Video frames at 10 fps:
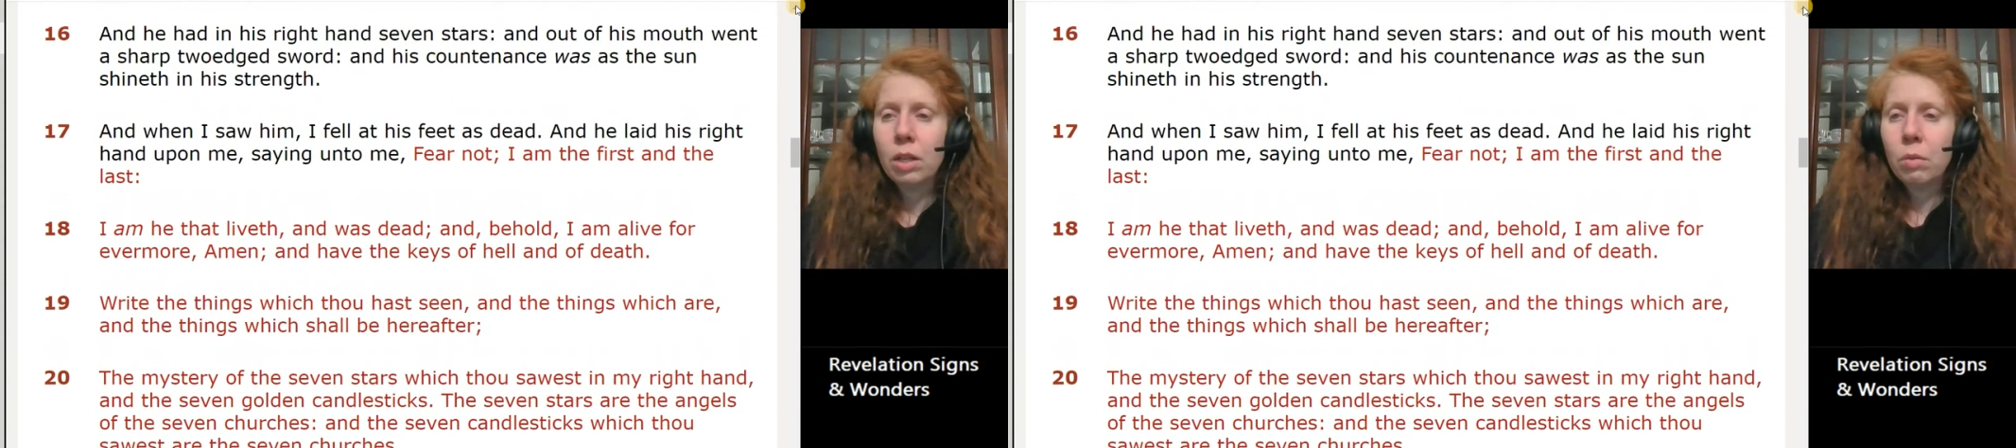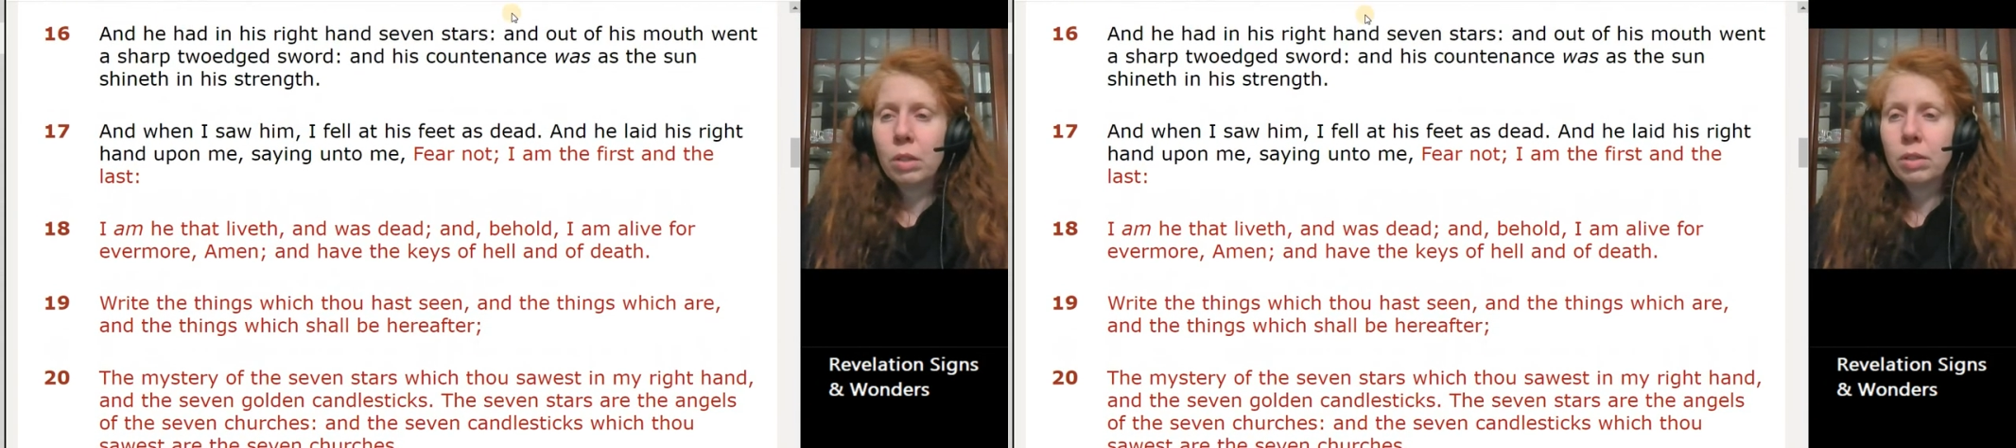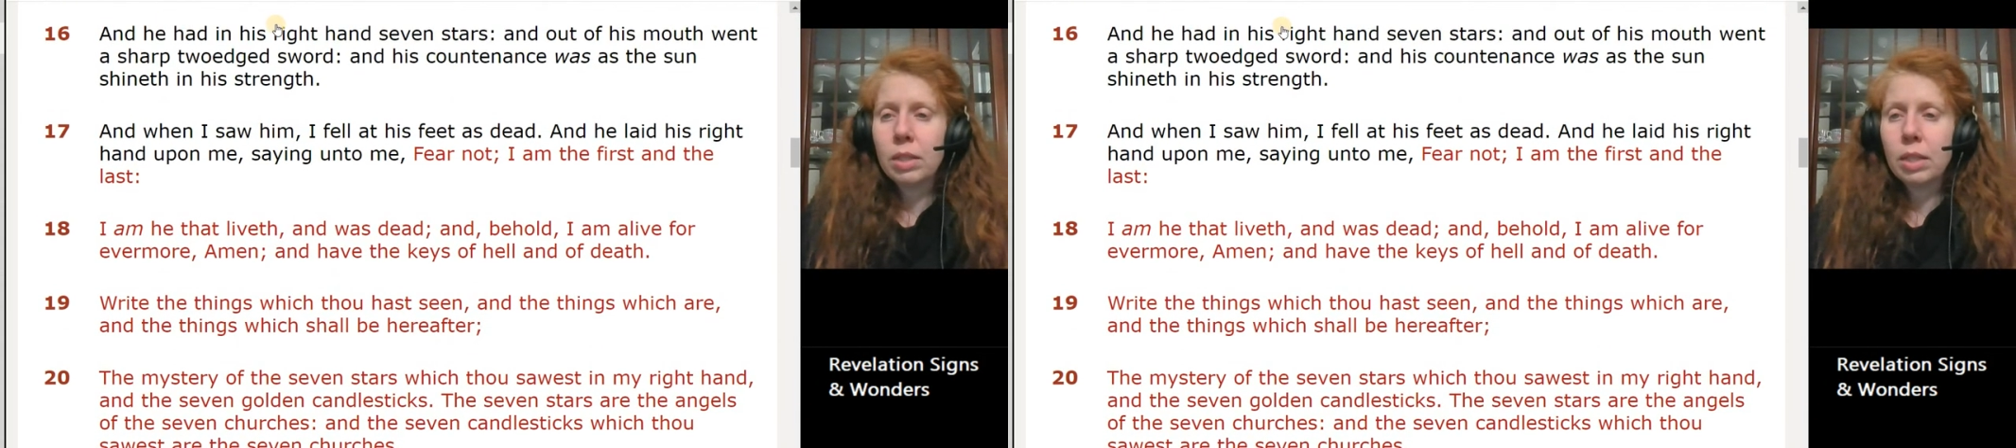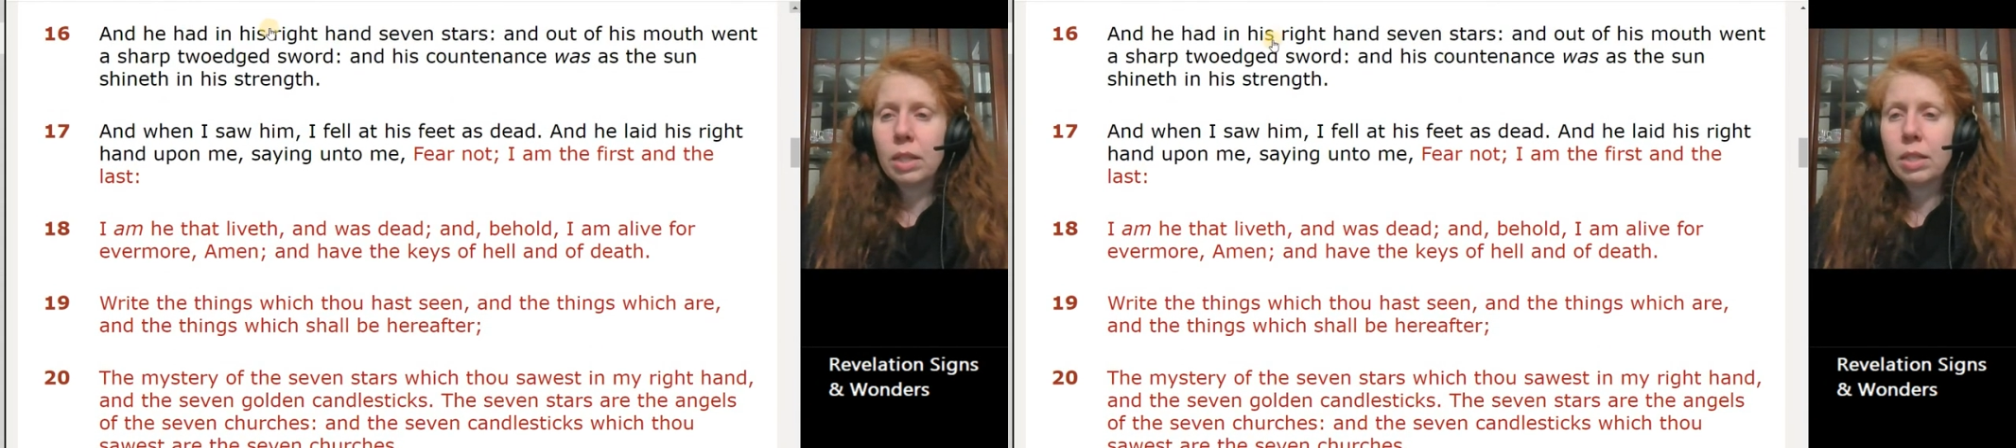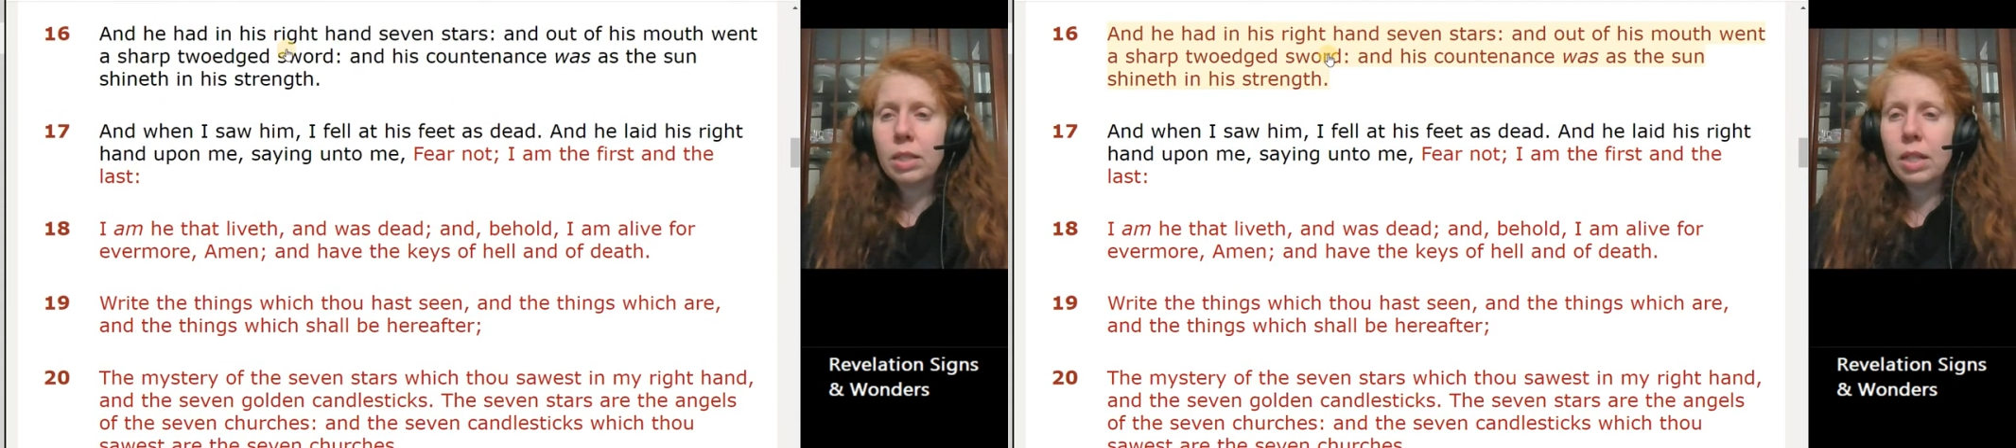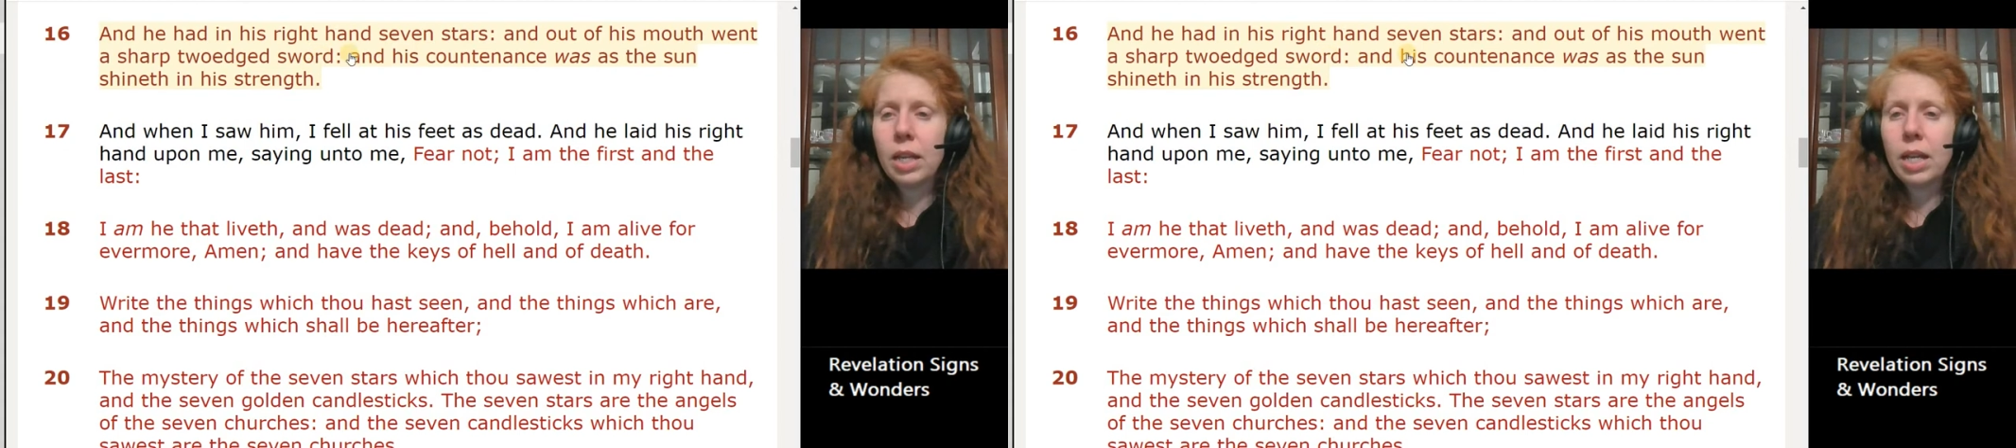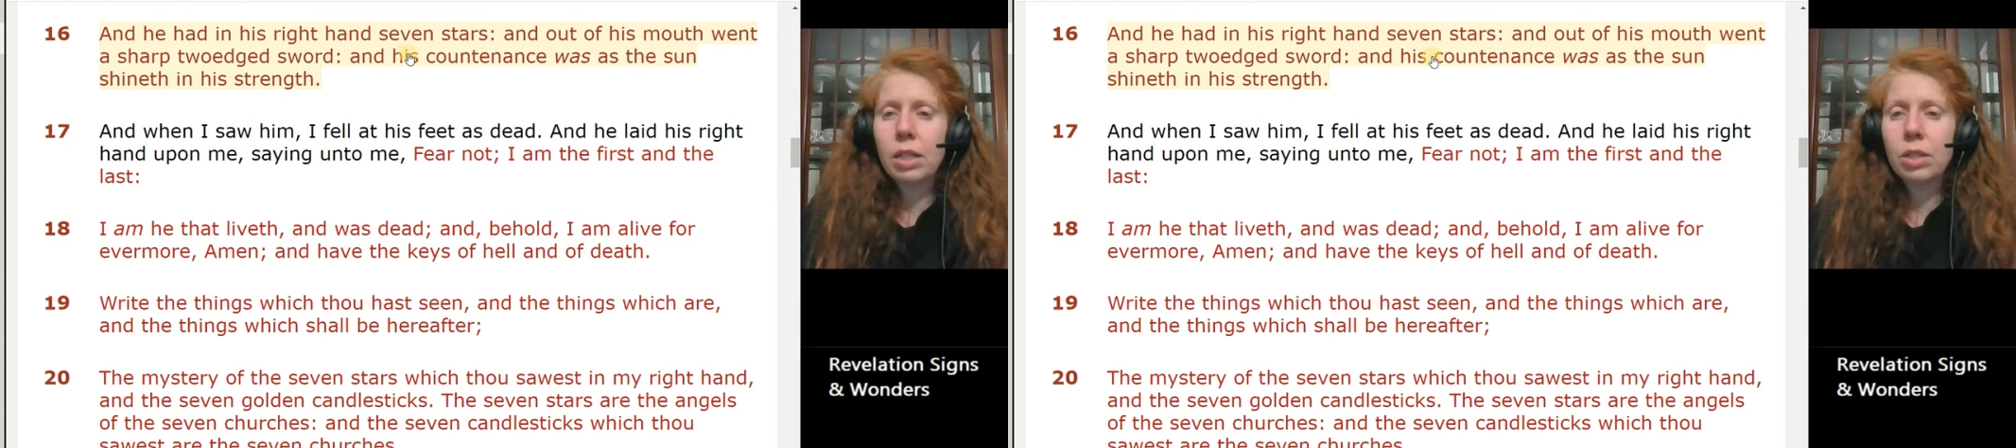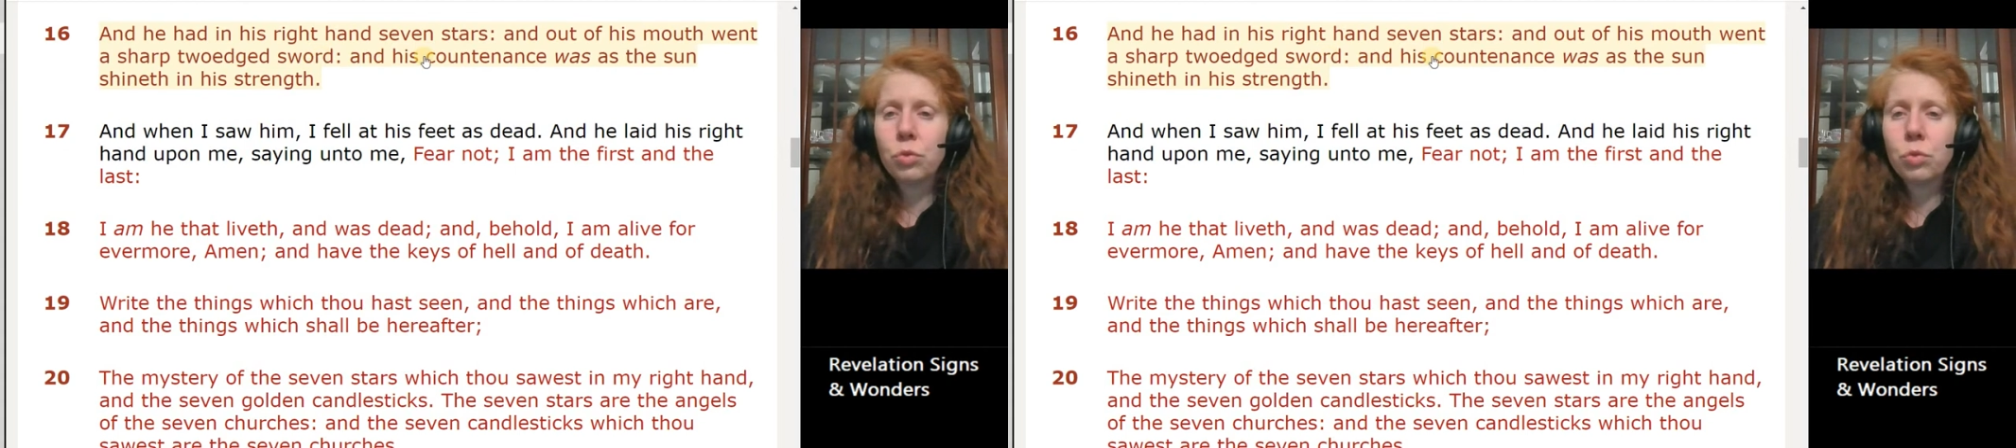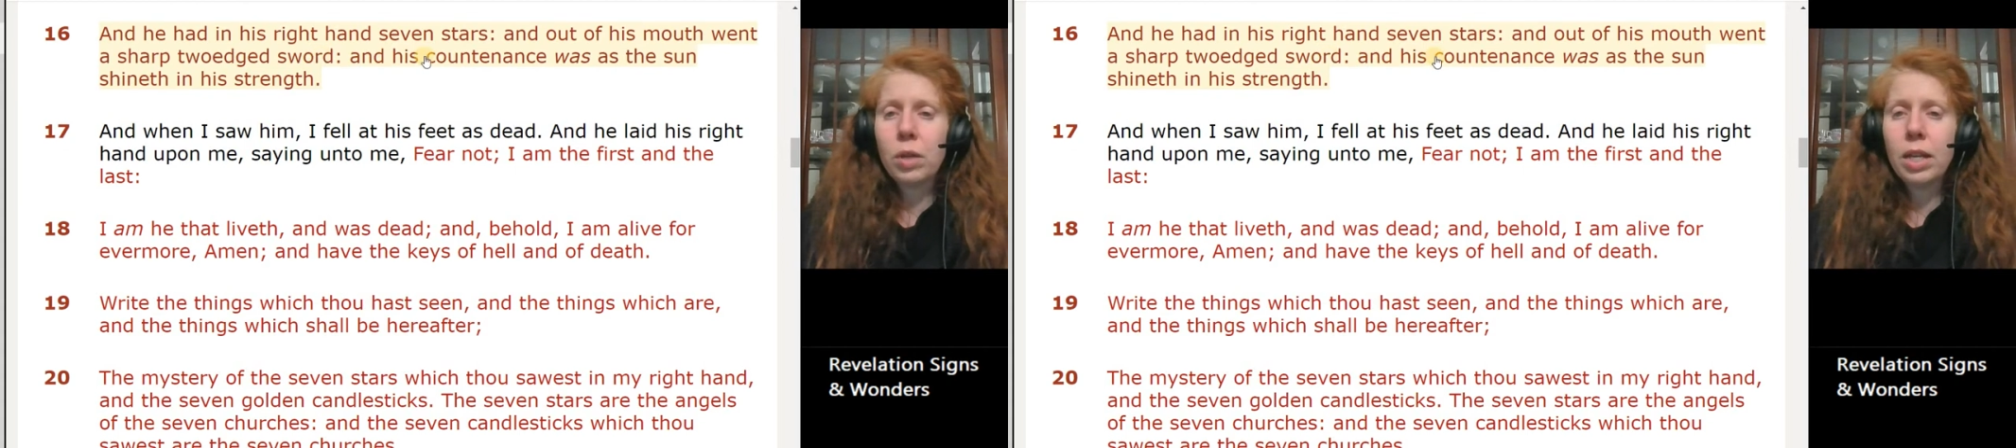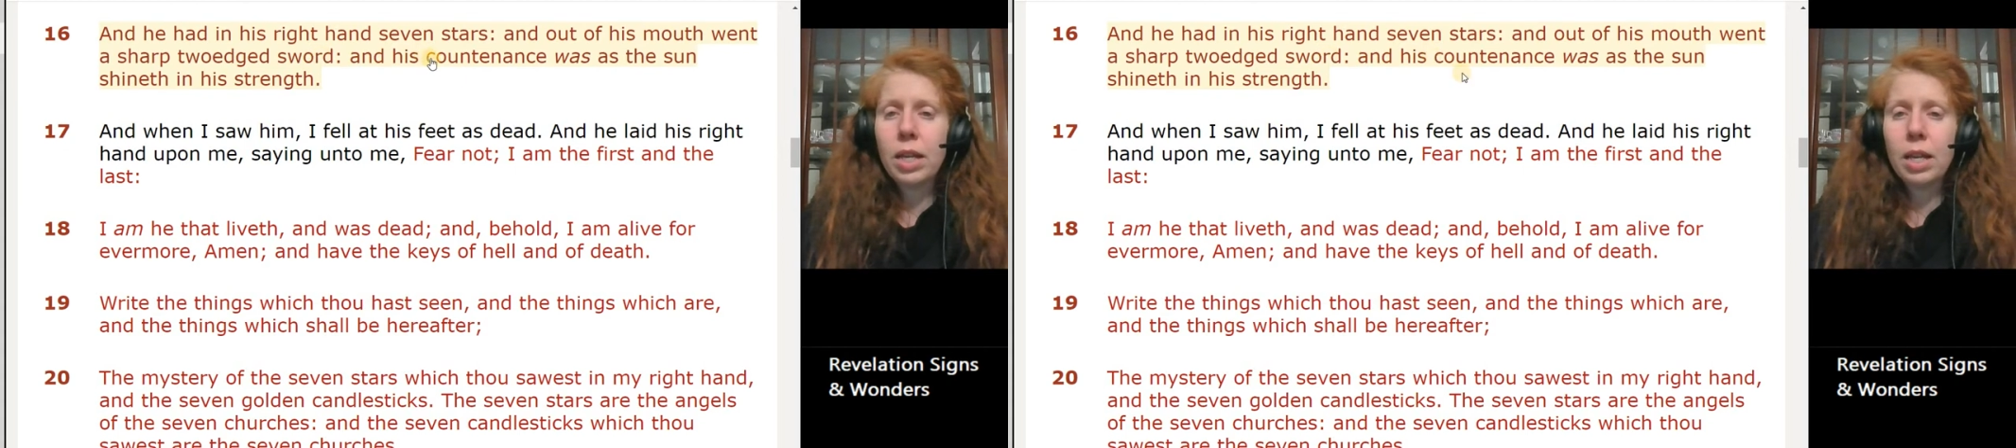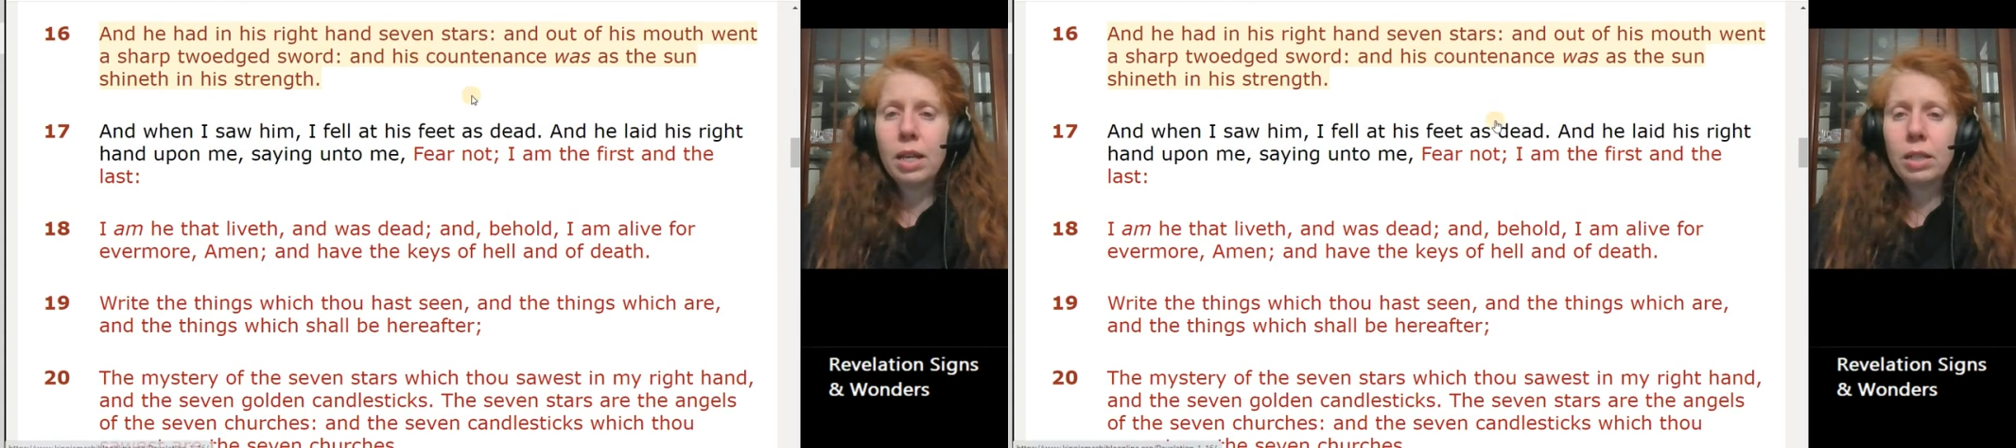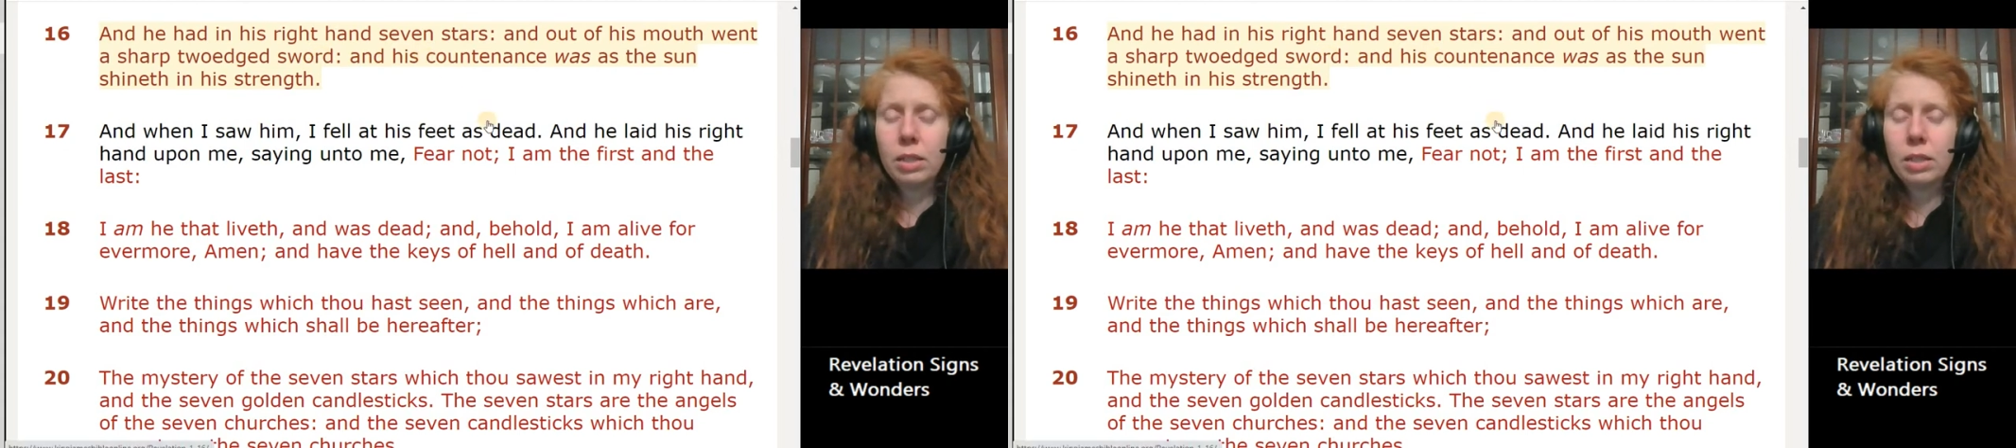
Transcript: where it says, and he had in his right hand,